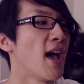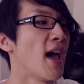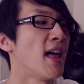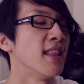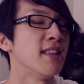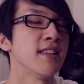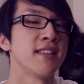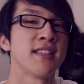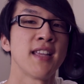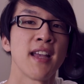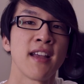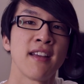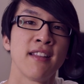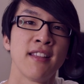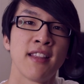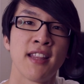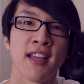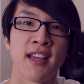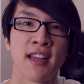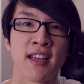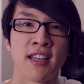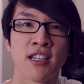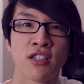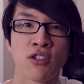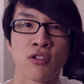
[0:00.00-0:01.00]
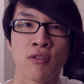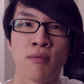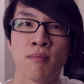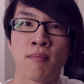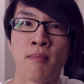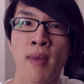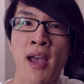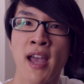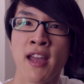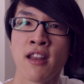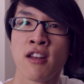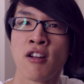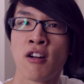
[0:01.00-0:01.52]
And the second thing is you
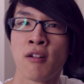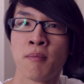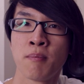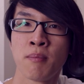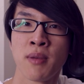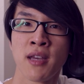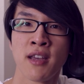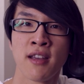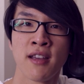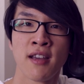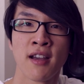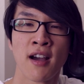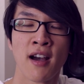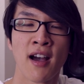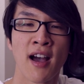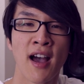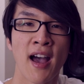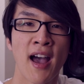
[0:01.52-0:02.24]
may not be